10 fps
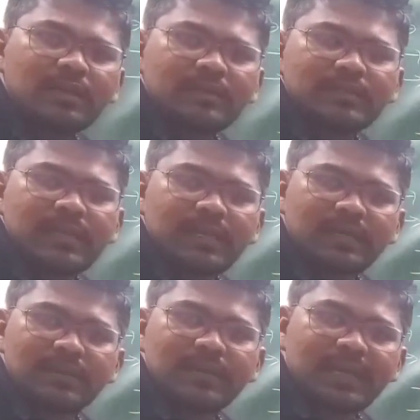They
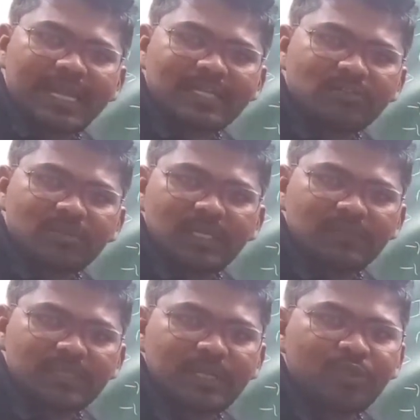are like to live
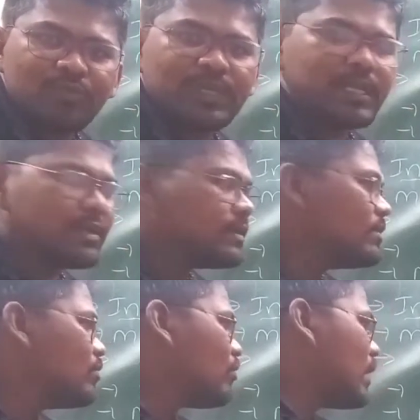in the humid and
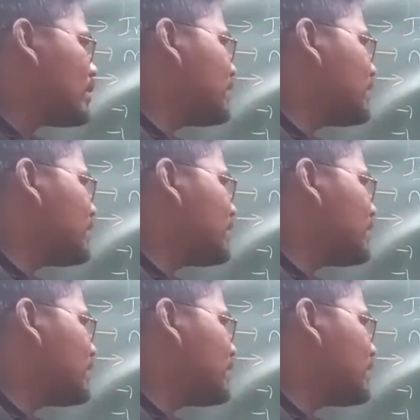warm